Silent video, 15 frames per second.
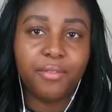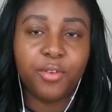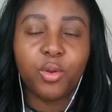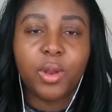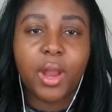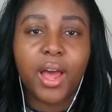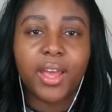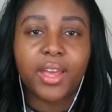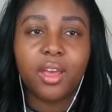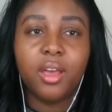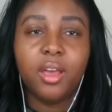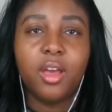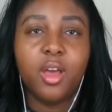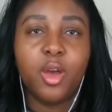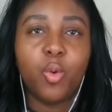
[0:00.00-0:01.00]
I feel like
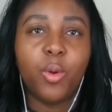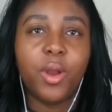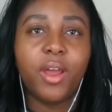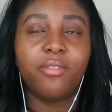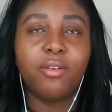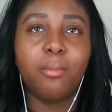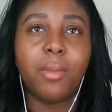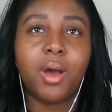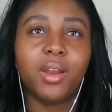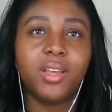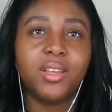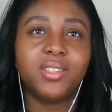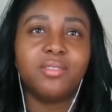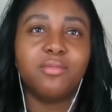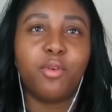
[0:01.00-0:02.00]
whenever
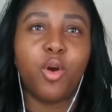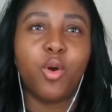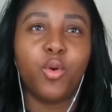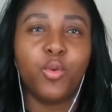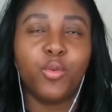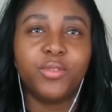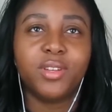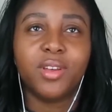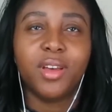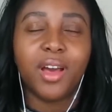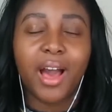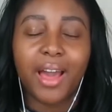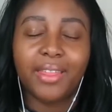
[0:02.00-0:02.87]
money's involved,